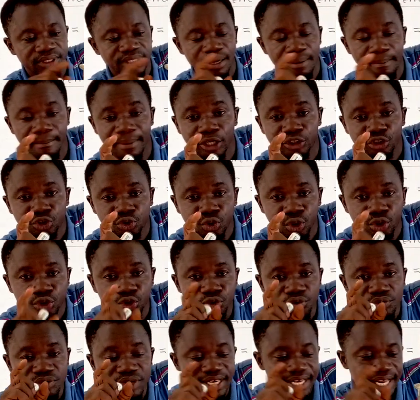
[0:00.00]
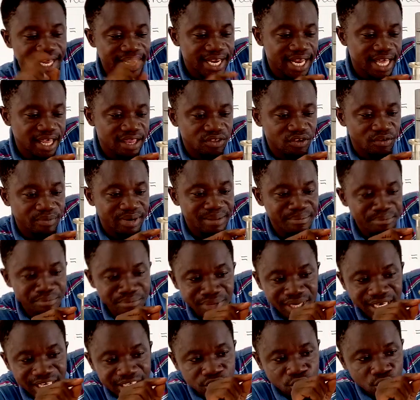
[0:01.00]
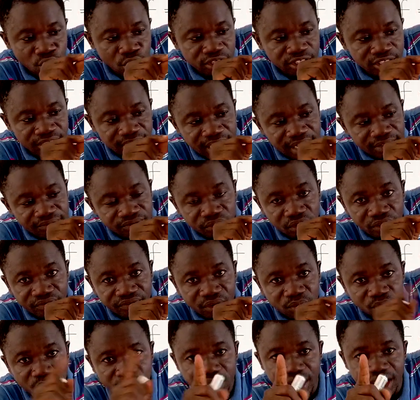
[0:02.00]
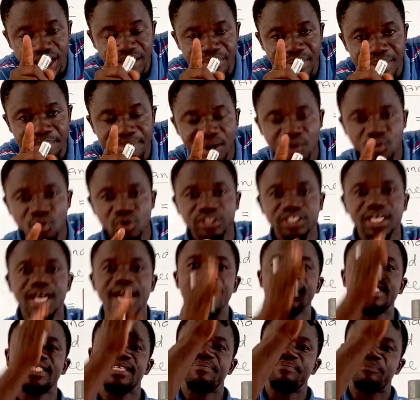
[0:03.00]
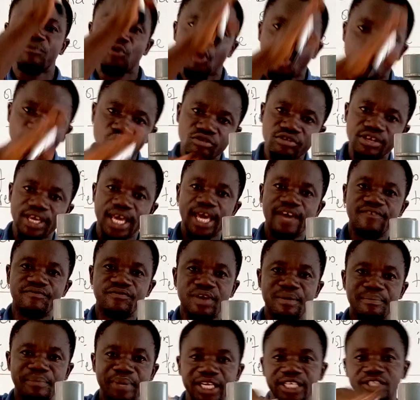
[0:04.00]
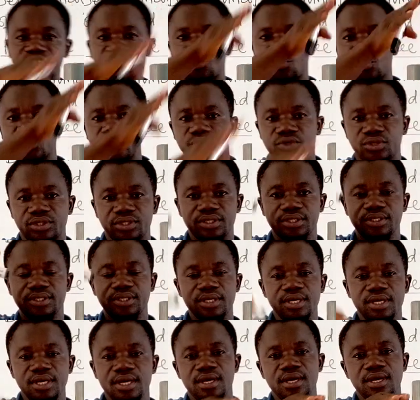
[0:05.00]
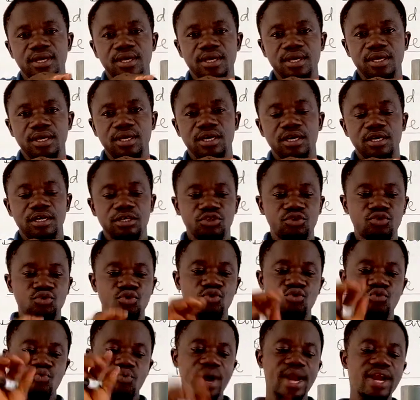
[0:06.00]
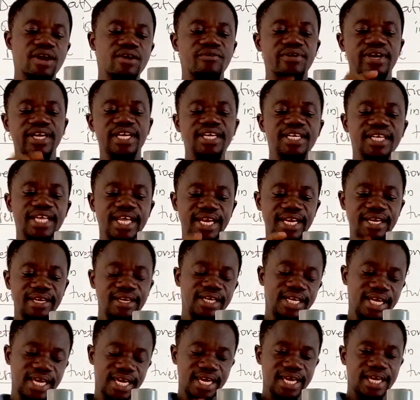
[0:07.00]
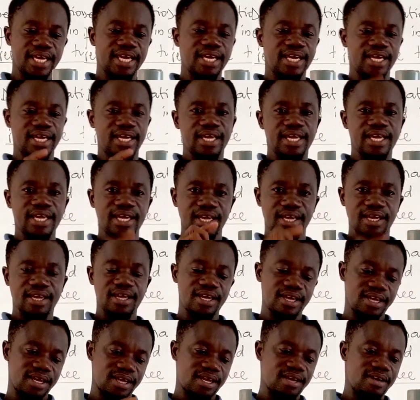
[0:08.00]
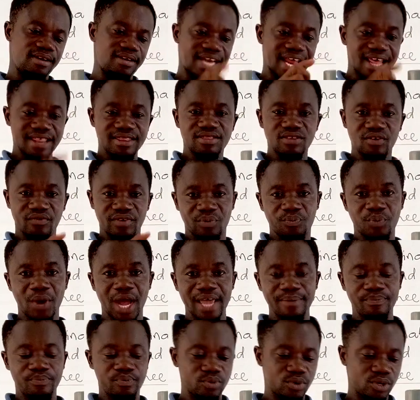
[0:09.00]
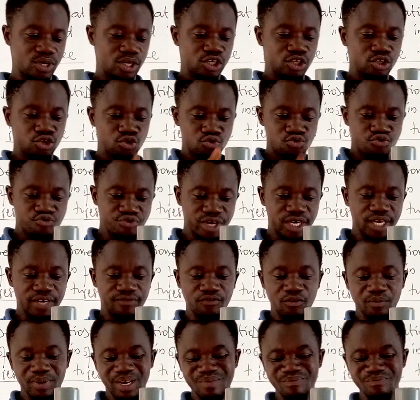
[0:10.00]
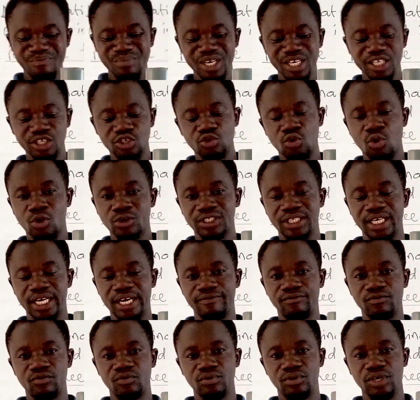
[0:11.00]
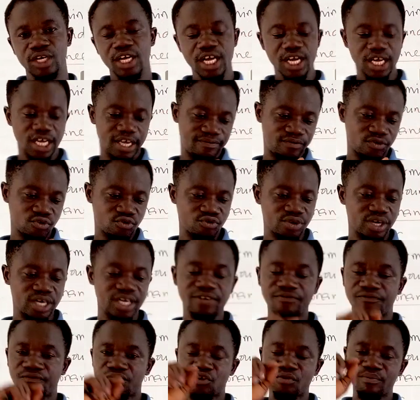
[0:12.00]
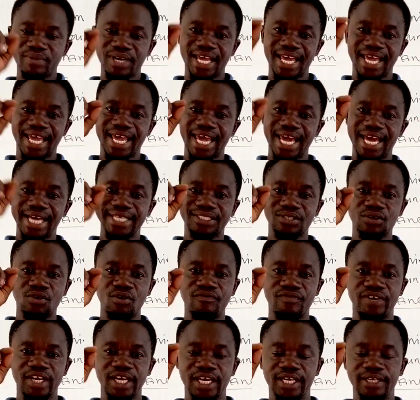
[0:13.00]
make sure you read the length from the meniscus level of the water. Remember, water has a concave meniscus. So when reading the length of the pipe, you read it from the meniscus level. If you read it from the edge of